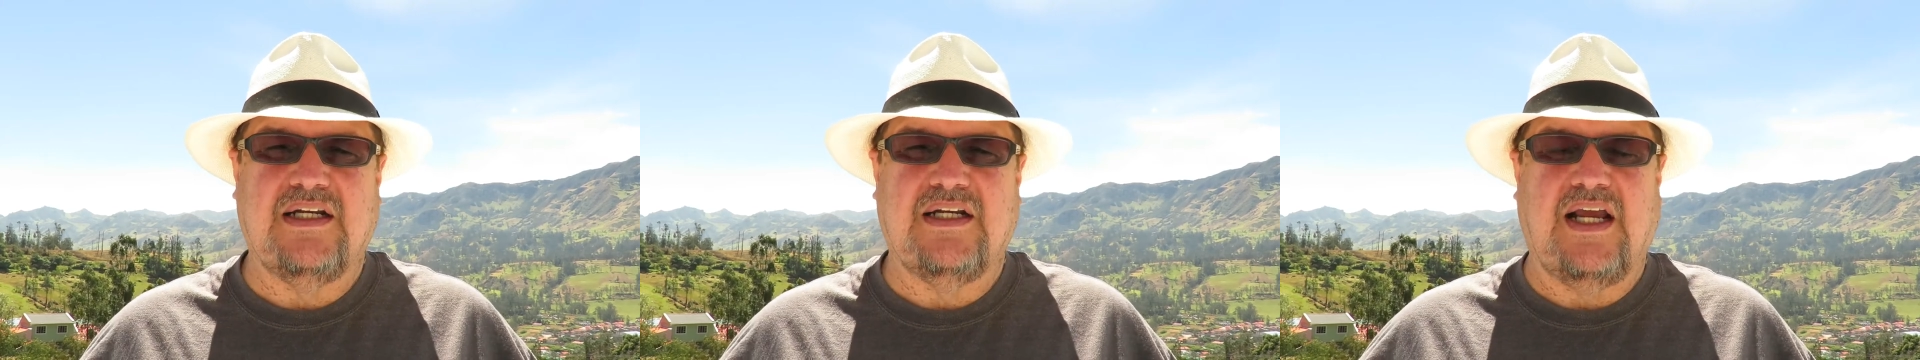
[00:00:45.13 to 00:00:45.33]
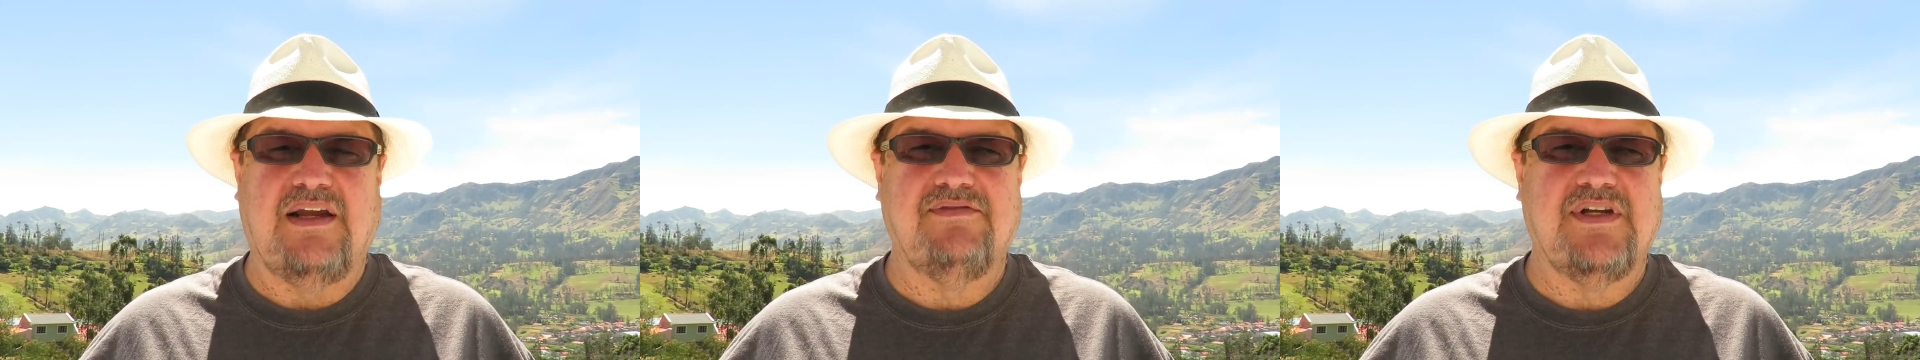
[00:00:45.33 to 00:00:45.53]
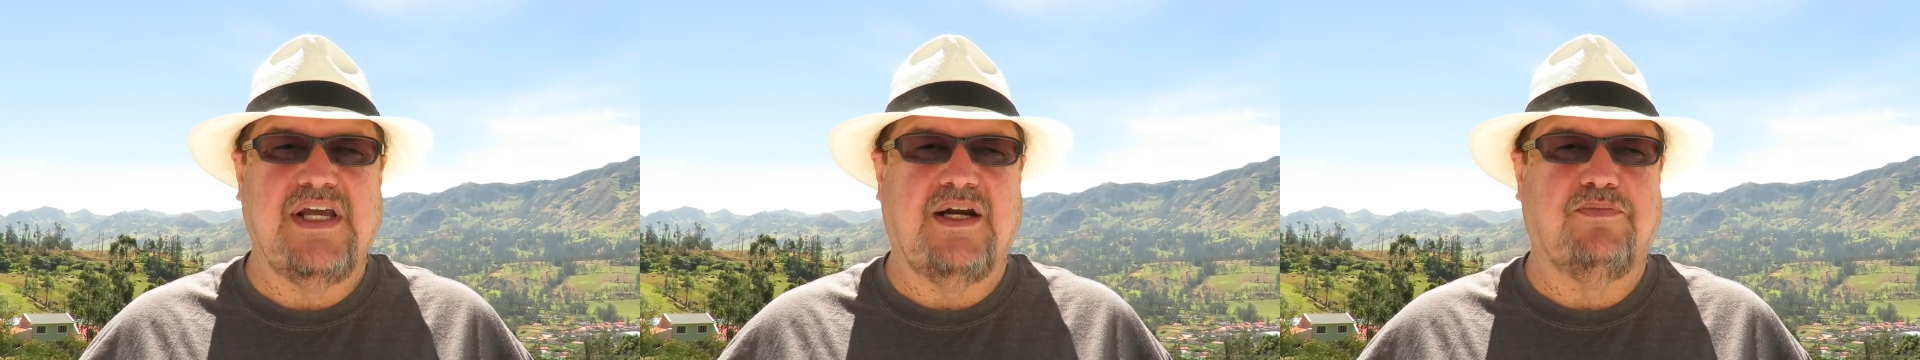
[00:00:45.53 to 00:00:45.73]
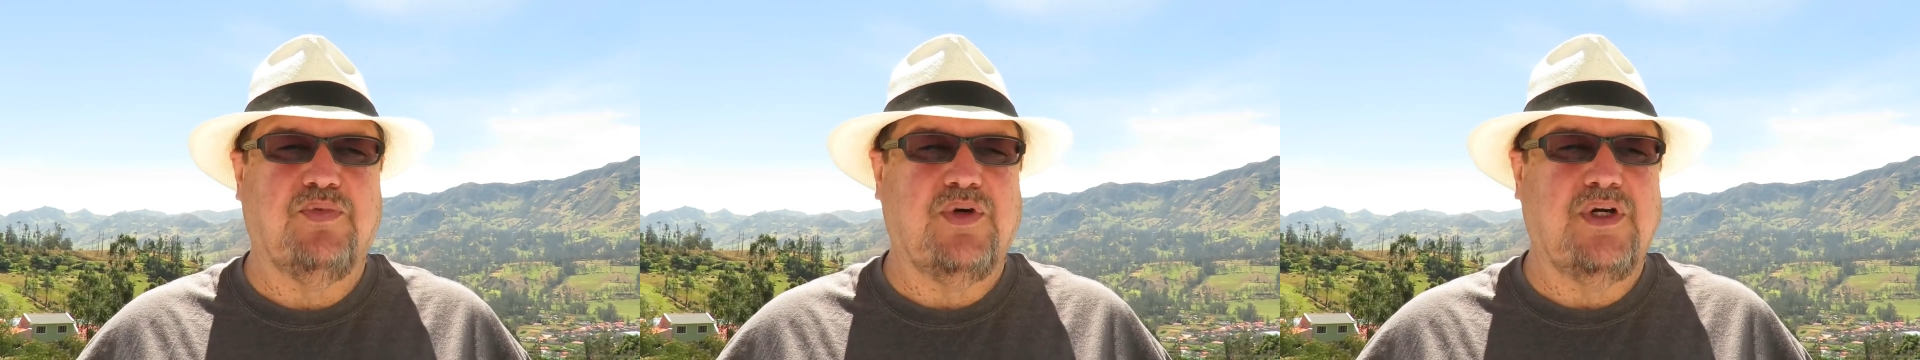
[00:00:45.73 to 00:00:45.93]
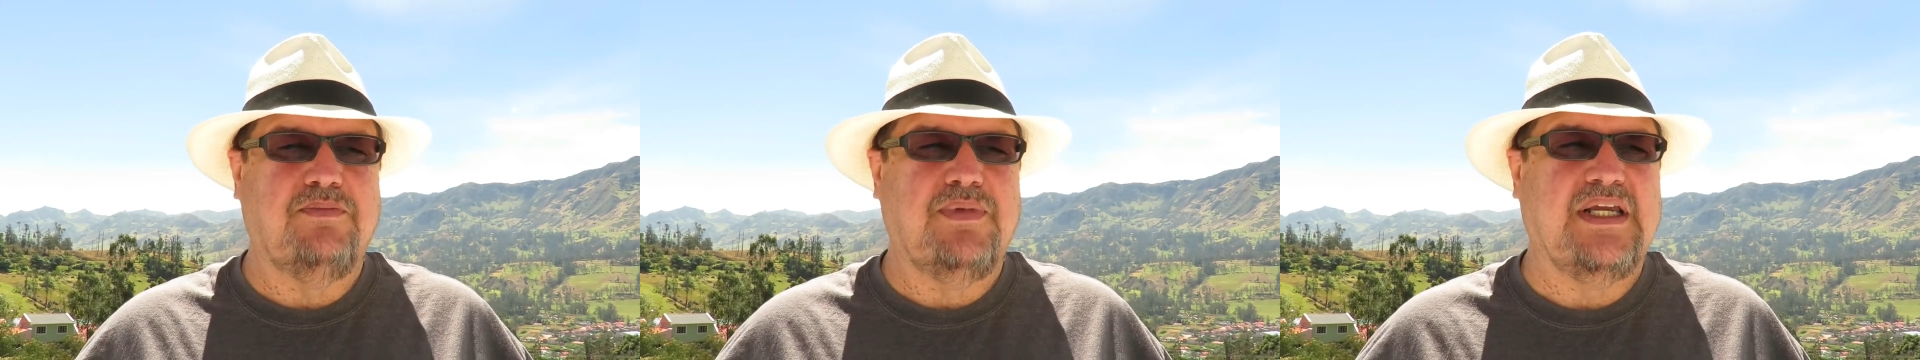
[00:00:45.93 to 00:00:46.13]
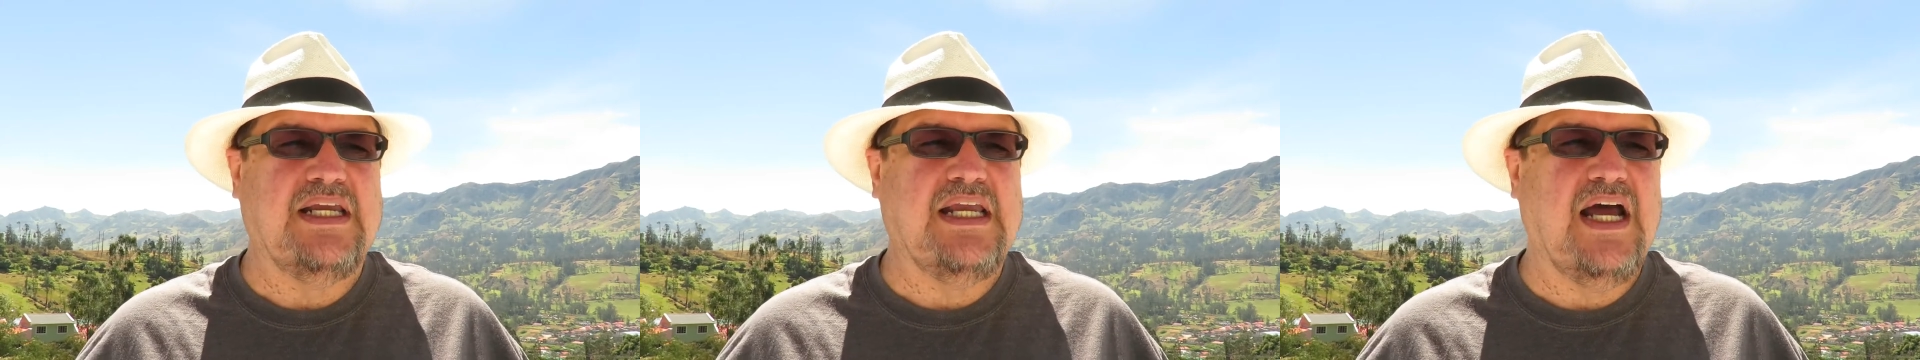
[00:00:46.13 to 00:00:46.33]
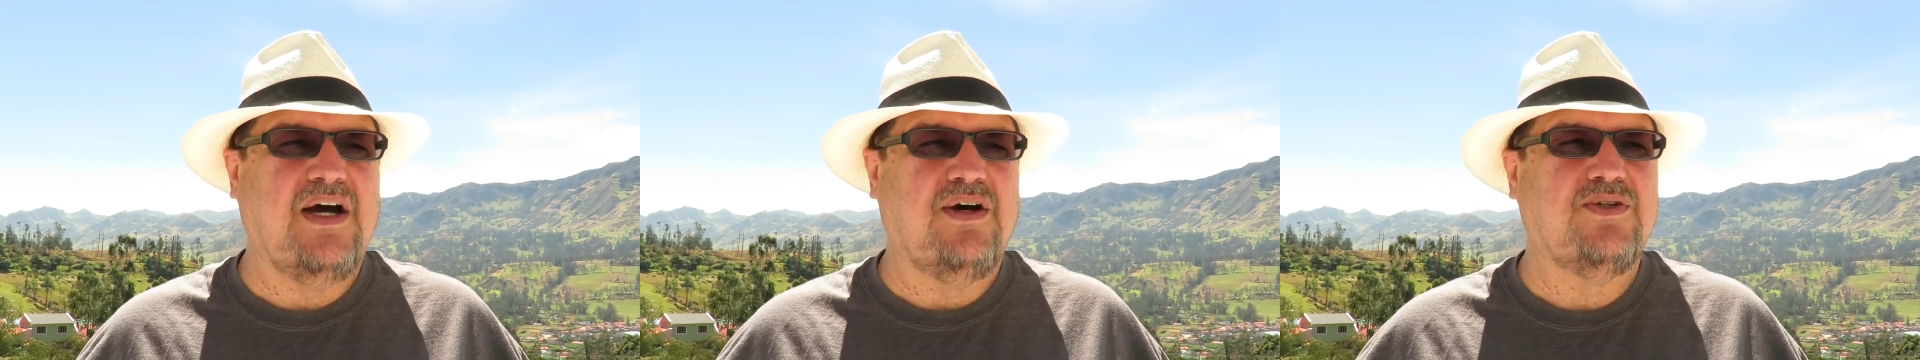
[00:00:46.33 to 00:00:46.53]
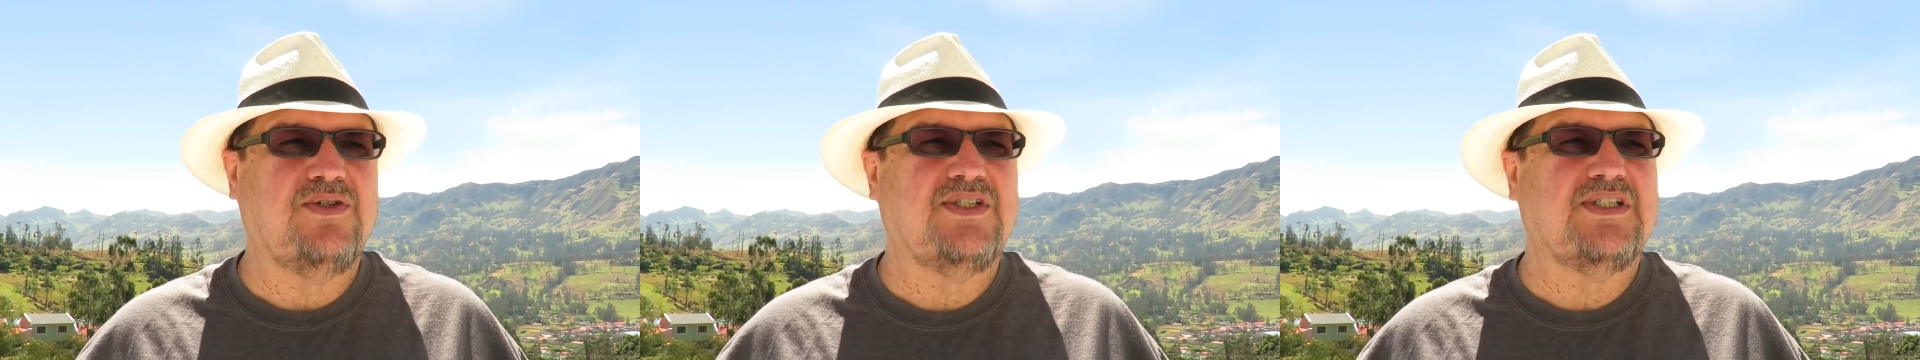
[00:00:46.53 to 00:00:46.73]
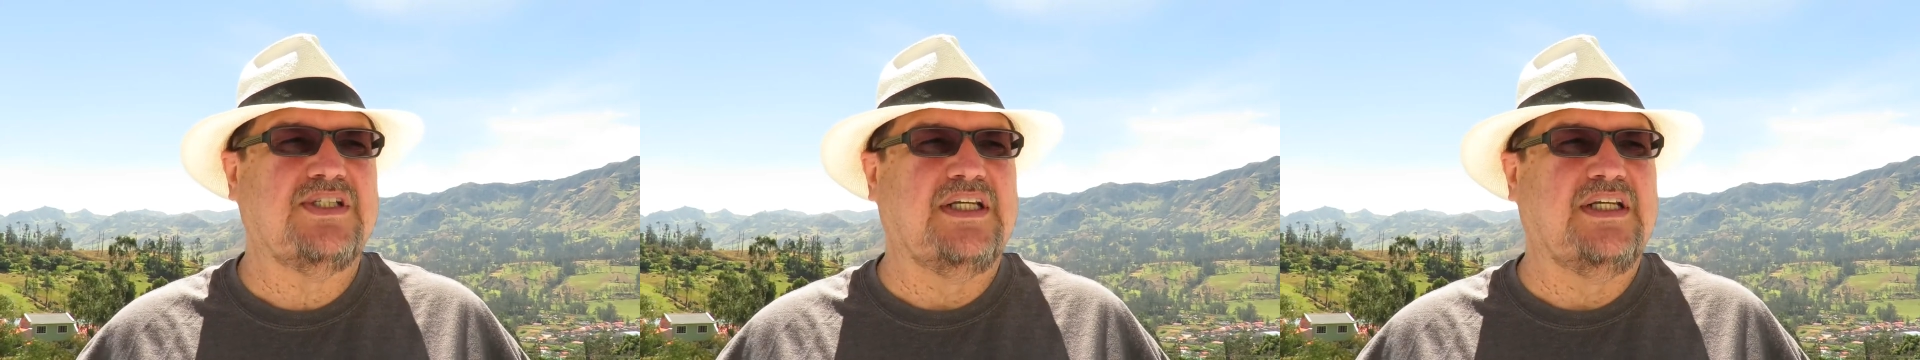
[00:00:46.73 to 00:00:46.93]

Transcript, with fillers: I've got a pretty big house